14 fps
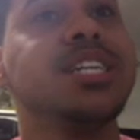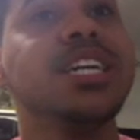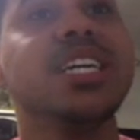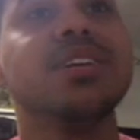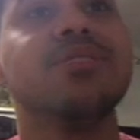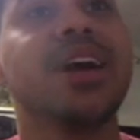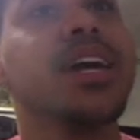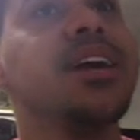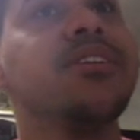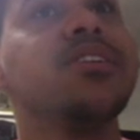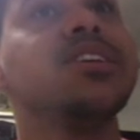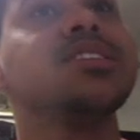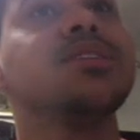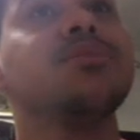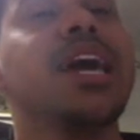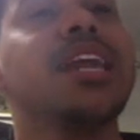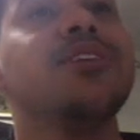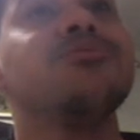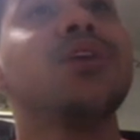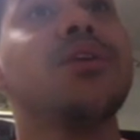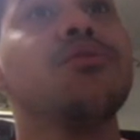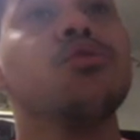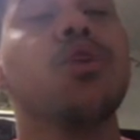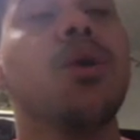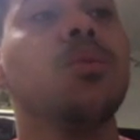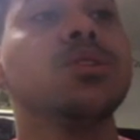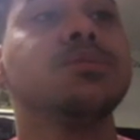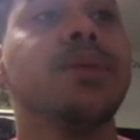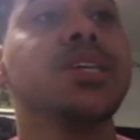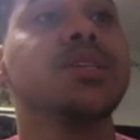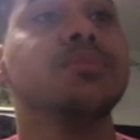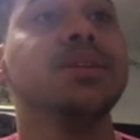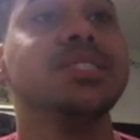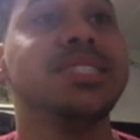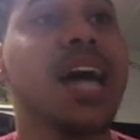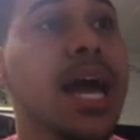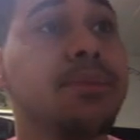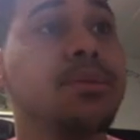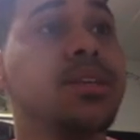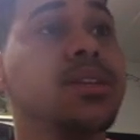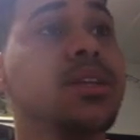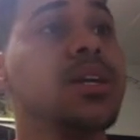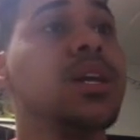Didi right here. He's up 85 overall, which makes him a diamond.